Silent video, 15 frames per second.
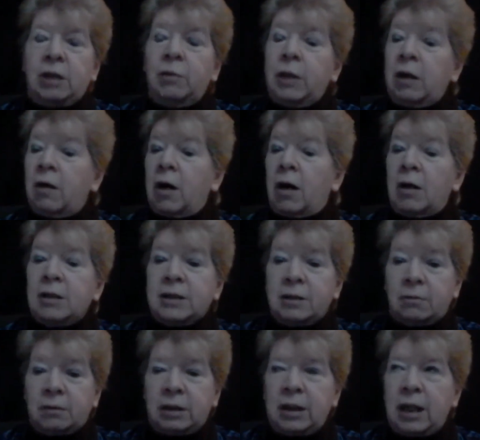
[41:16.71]
And we are
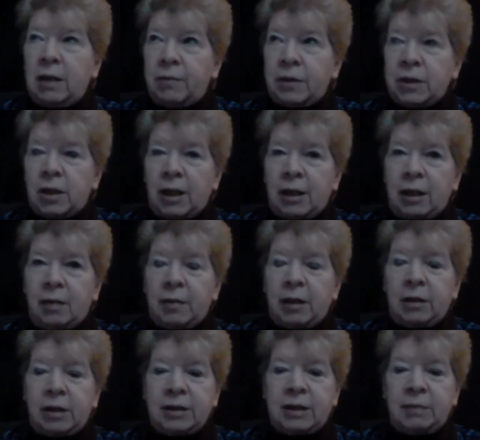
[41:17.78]
also never talking
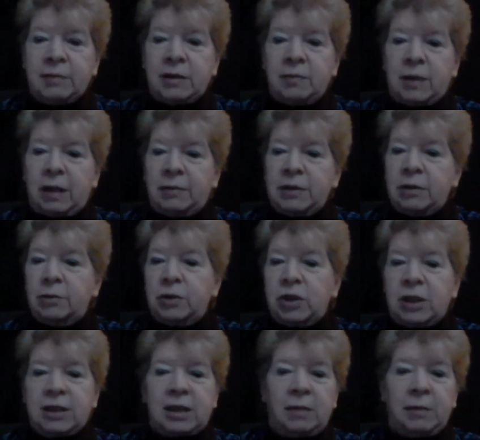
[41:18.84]
about attempt survivors who are
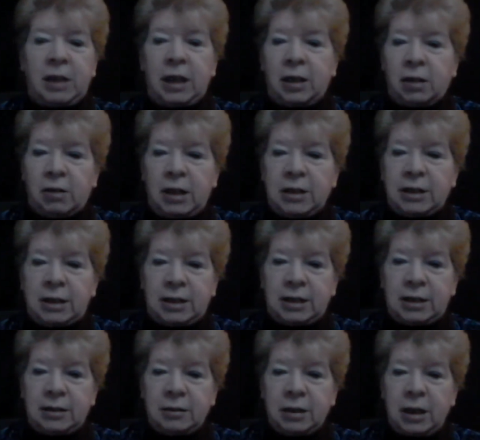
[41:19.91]
just coming out of crisis.